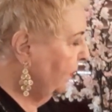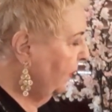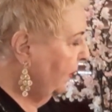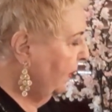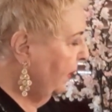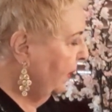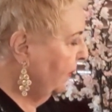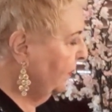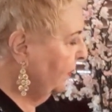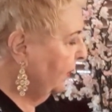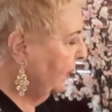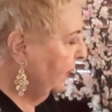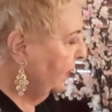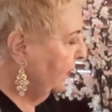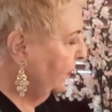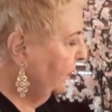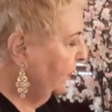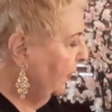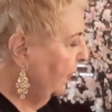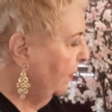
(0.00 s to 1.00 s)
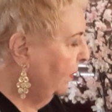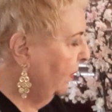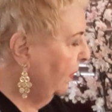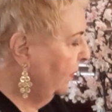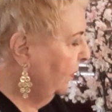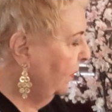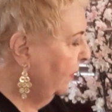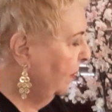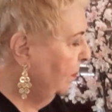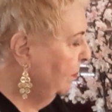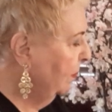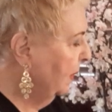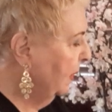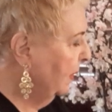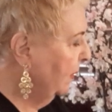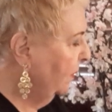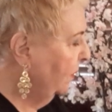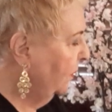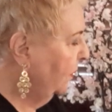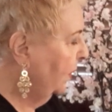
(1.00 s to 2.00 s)
It has a nice sound, doesn't it?
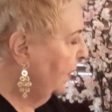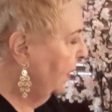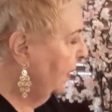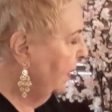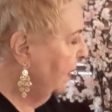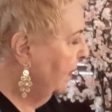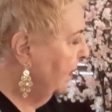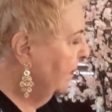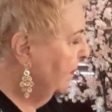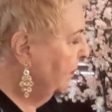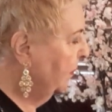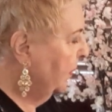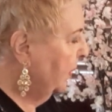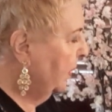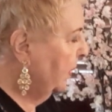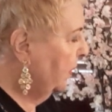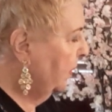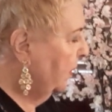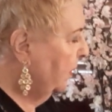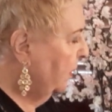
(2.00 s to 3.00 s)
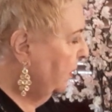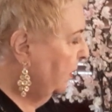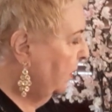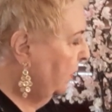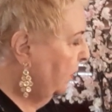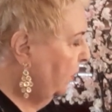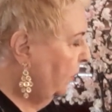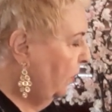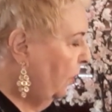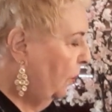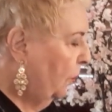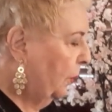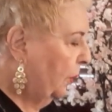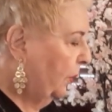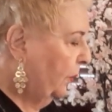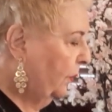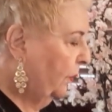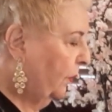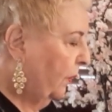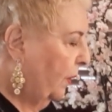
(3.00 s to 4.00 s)
Middle C,
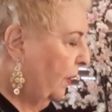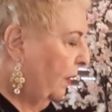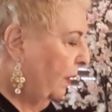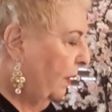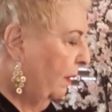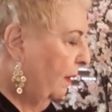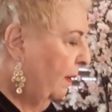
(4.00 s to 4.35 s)
lower C.